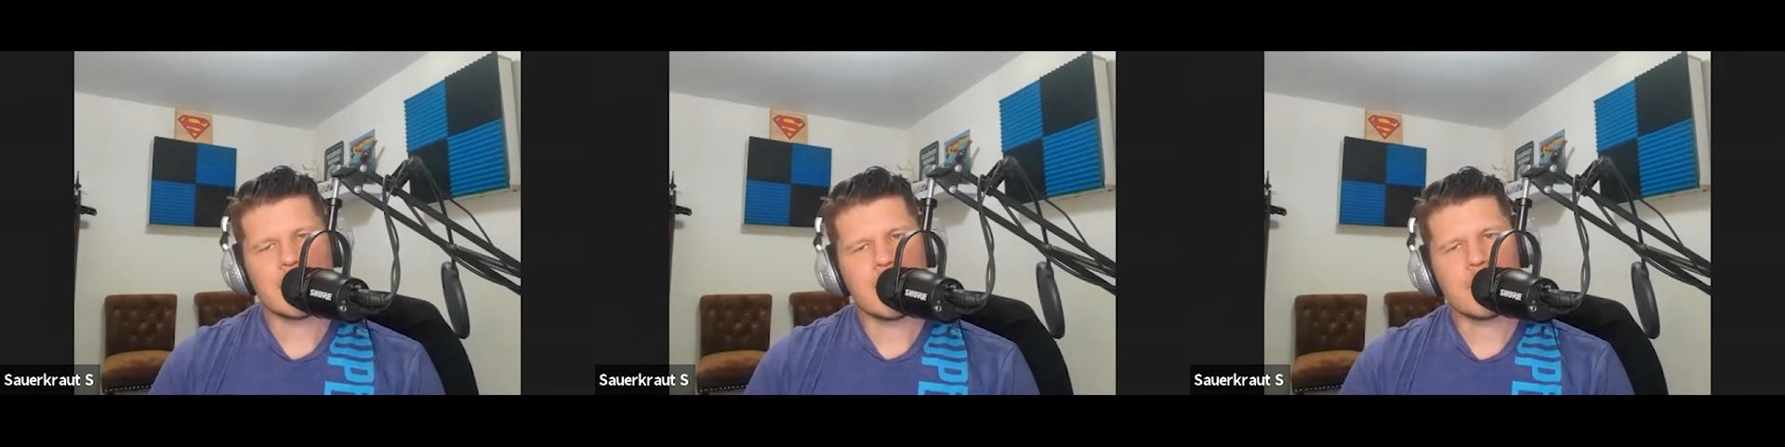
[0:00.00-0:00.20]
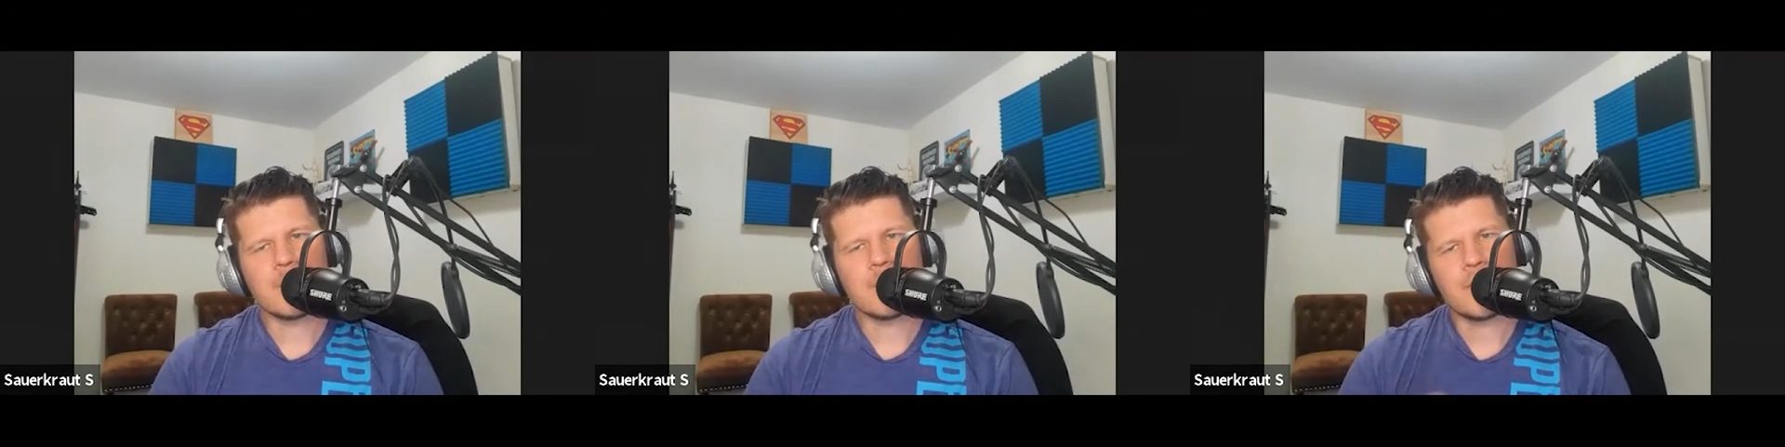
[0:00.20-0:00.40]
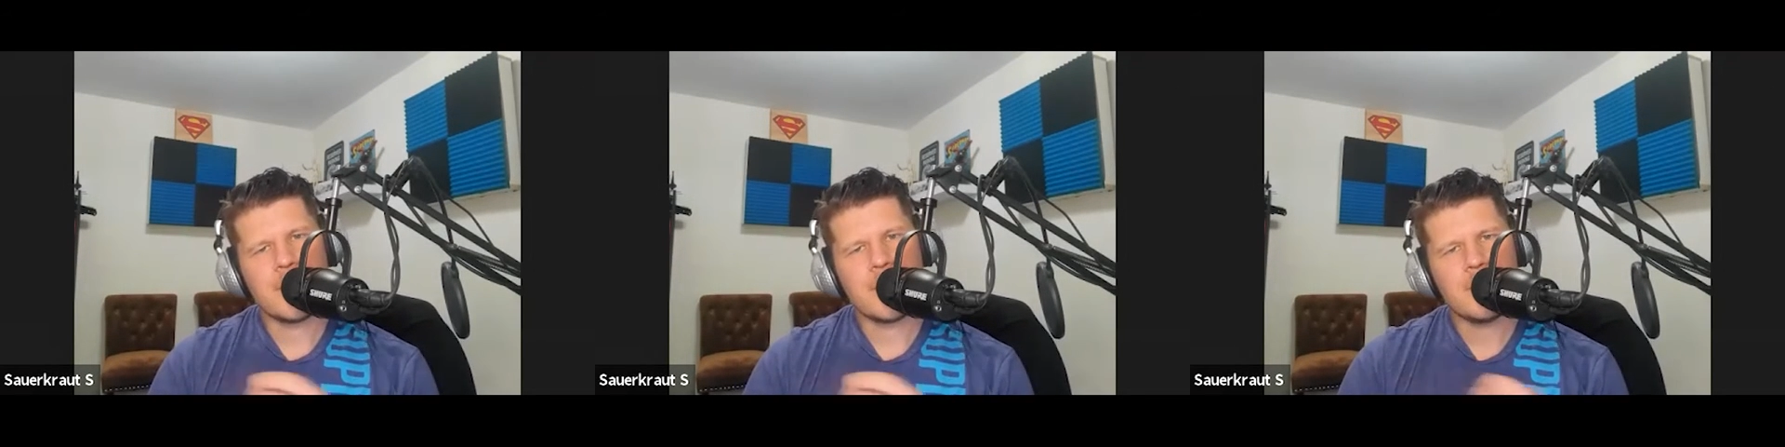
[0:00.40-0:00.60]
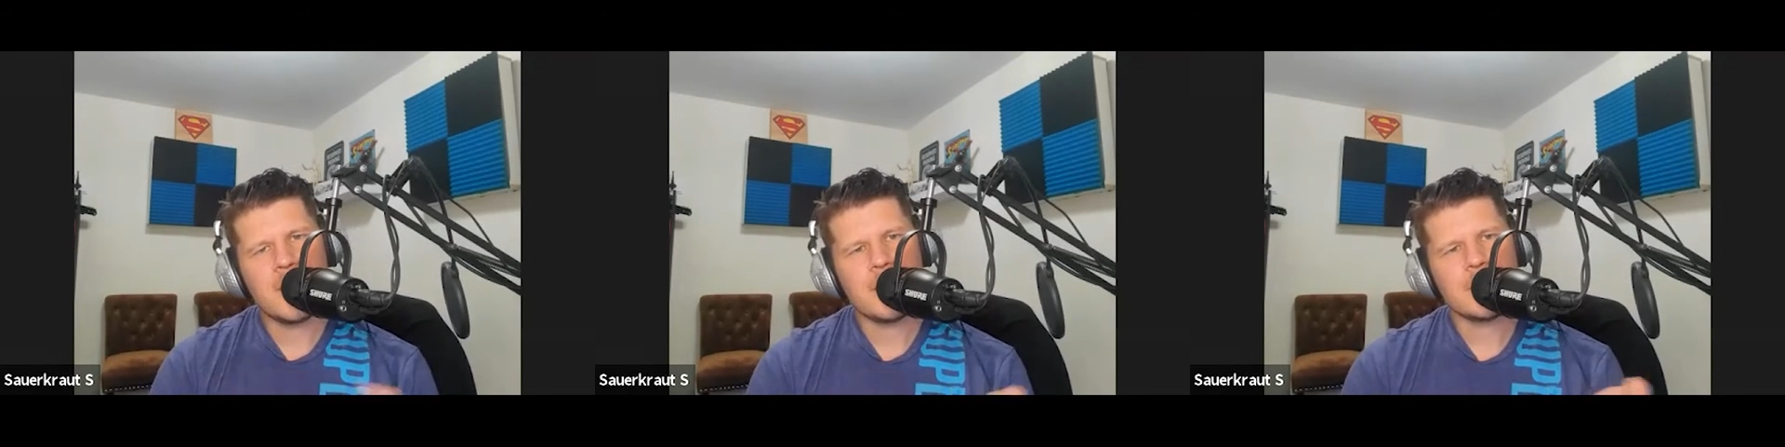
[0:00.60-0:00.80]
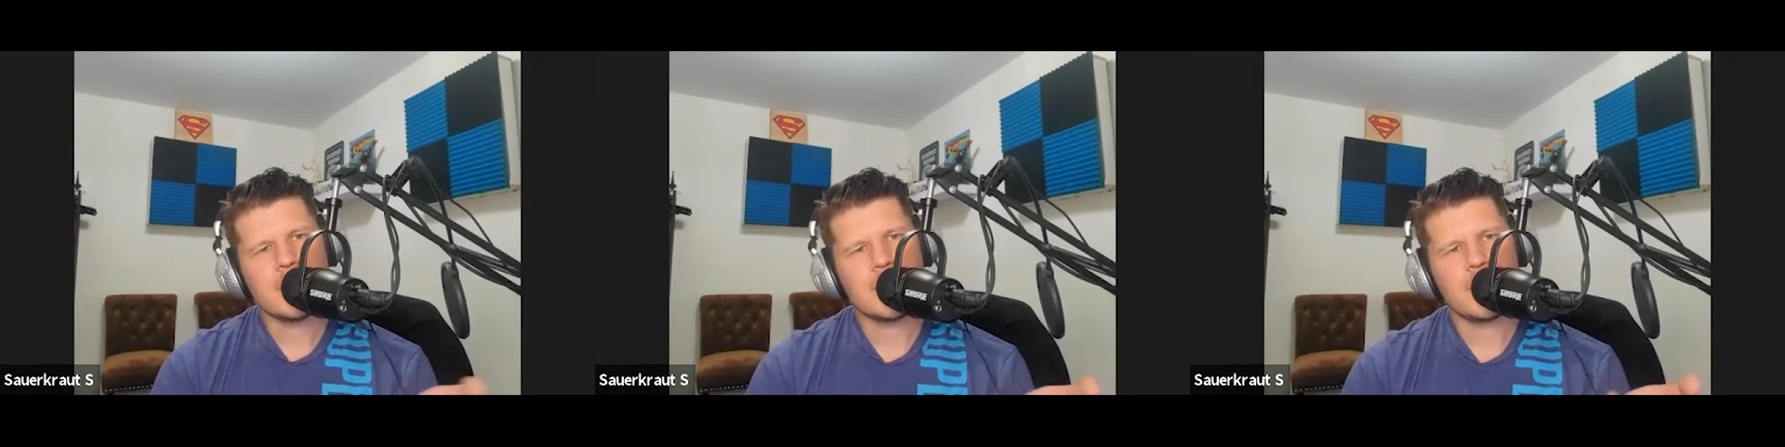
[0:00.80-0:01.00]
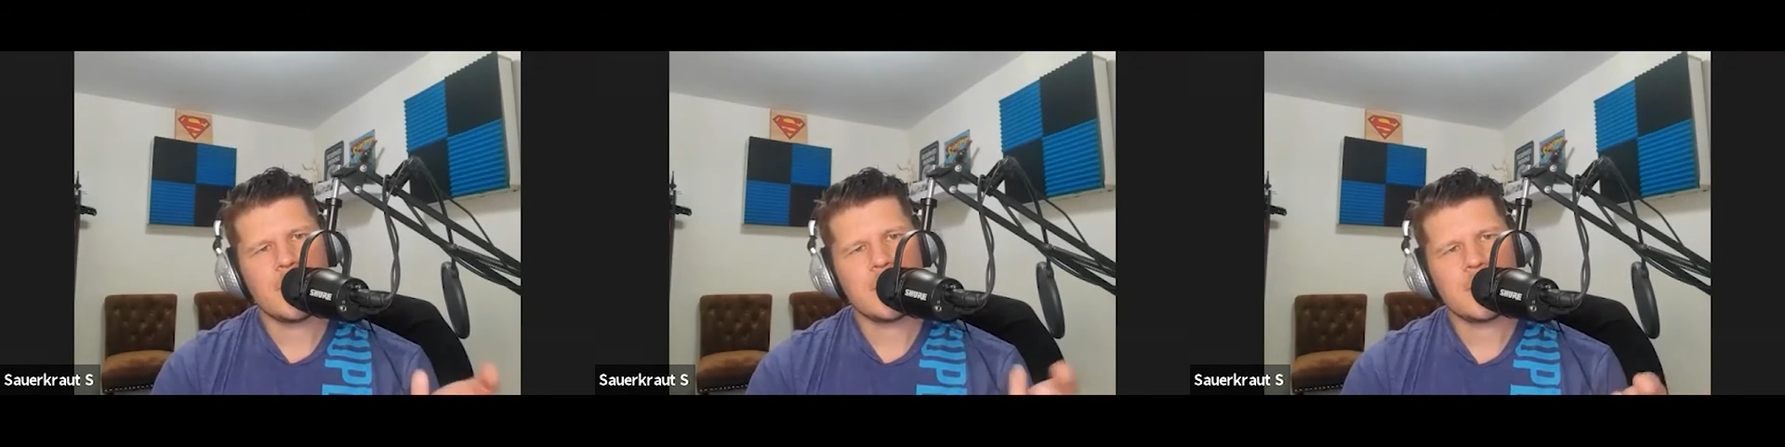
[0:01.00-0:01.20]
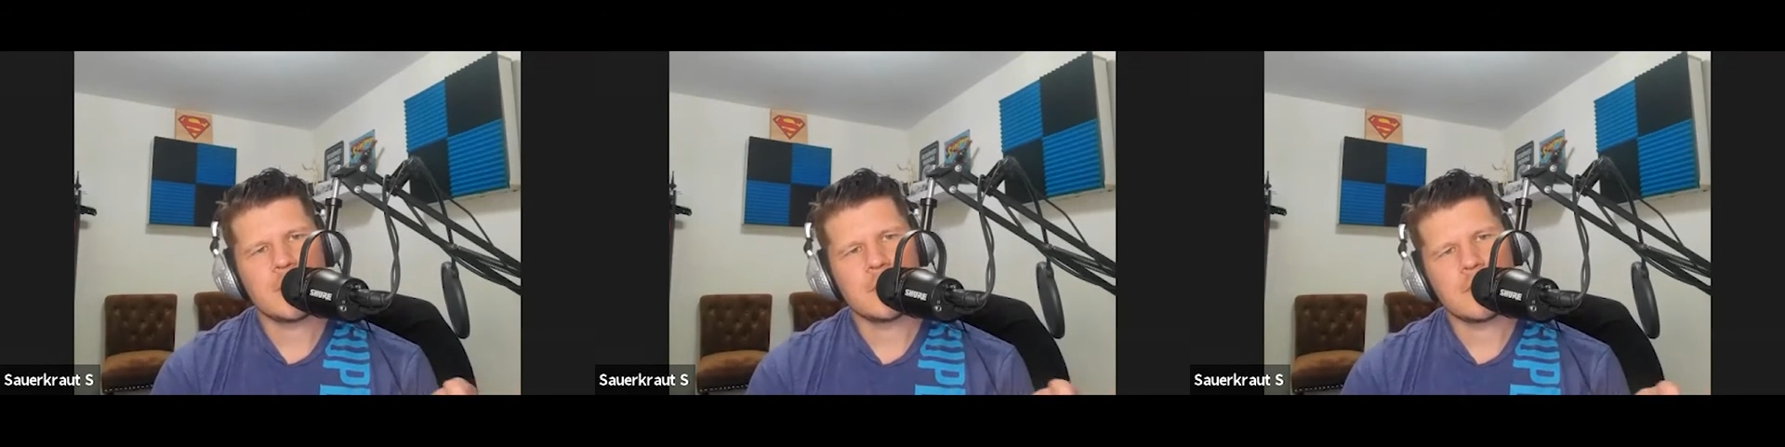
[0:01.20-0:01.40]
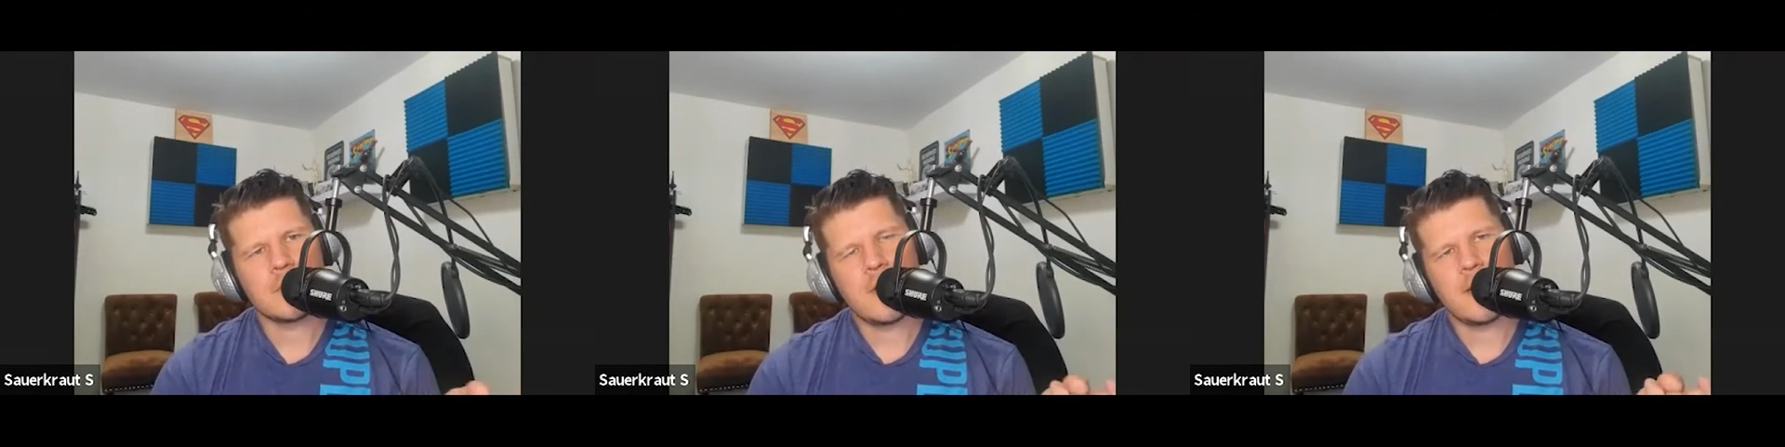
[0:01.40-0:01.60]
So let me ask you a
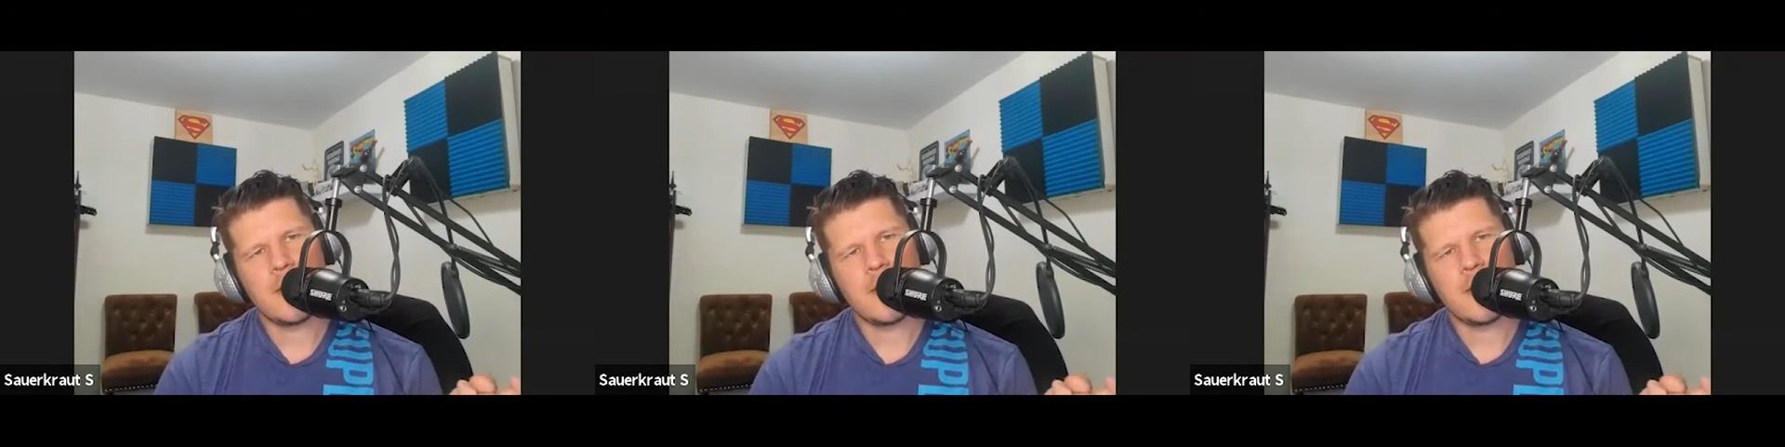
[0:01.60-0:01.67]
question.